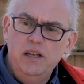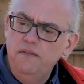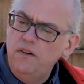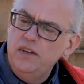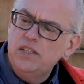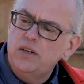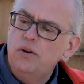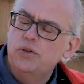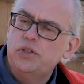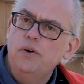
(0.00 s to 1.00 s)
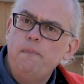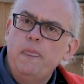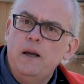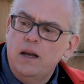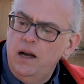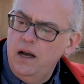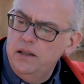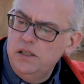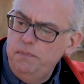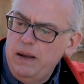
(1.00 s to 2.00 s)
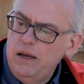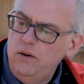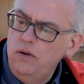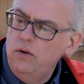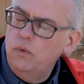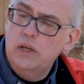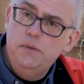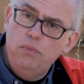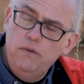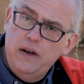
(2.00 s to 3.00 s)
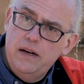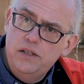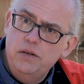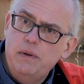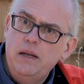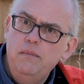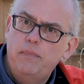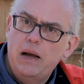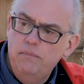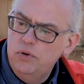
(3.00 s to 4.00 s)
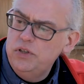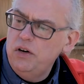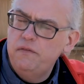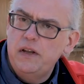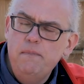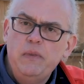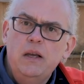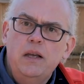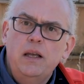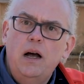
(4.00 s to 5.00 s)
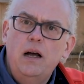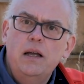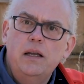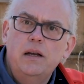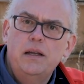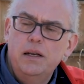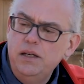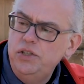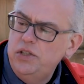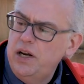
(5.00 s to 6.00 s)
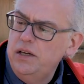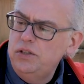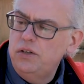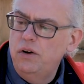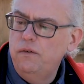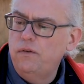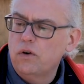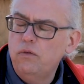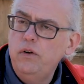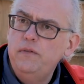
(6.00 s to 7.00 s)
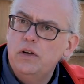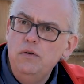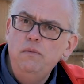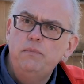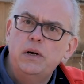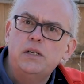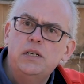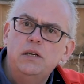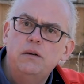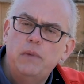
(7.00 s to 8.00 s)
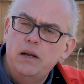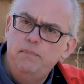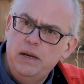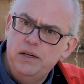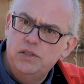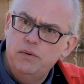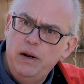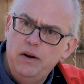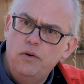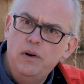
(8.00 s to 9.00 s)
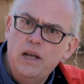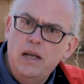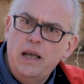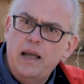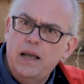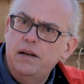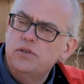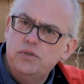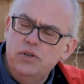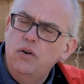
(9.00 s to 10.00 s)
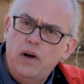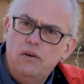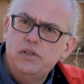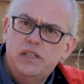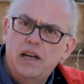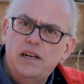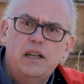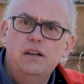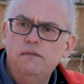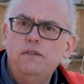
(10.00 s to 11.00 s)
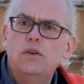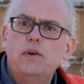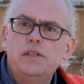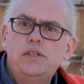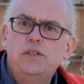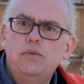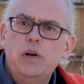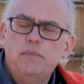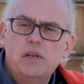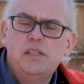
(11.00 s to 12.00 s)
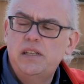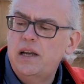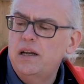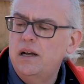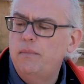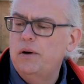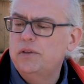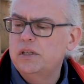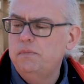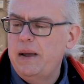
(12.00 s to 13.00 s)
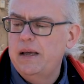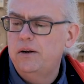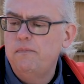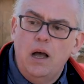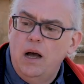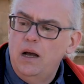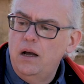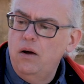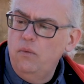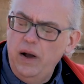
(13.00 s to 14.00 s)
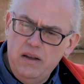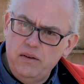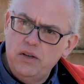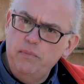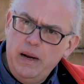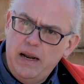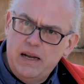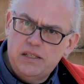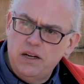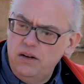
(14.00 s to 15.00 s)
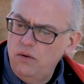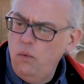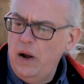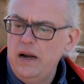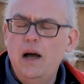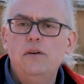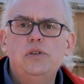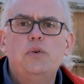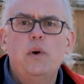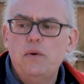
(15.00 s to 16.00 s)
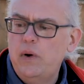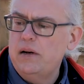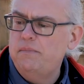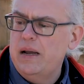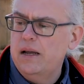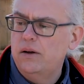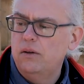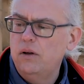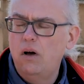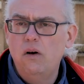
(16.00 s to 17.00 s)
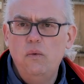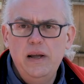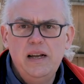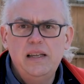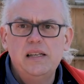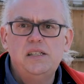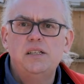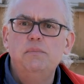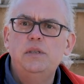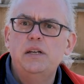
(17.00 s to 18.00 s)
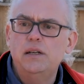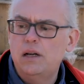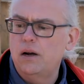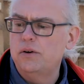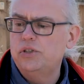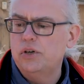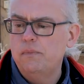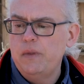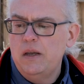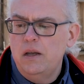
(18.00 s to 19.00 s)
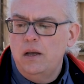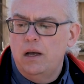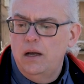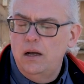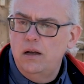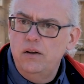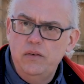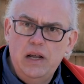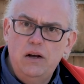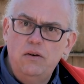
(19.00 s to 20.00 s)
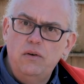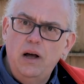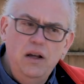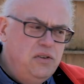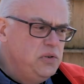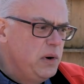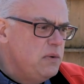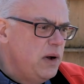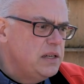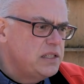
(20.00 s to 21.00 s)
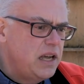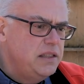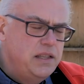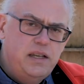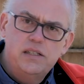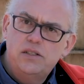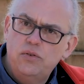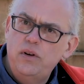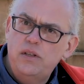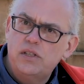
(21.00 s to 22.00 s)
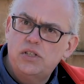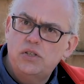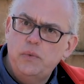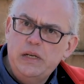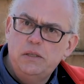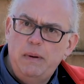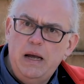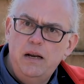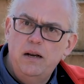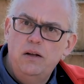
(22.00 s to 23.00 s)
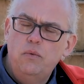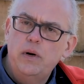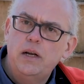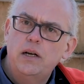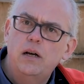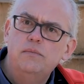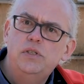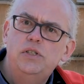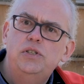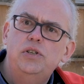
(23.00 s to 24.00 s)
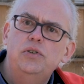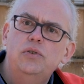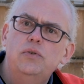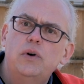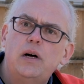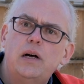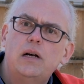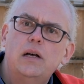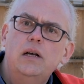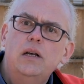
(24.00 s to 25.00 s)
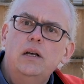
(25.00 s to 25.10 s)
in full disclosure, uh, this panel was provided to me by BougeRV uh, in exchange for a review, but my opinions are my own, and there's no outside influence to what I'm going to say about this panel. Uh, why you, you, might ask, why a 120 watt panel? Uh, why not get something larger? Uh, now, 120 watts, I think, is sort of the sweet spot when it comes to uh,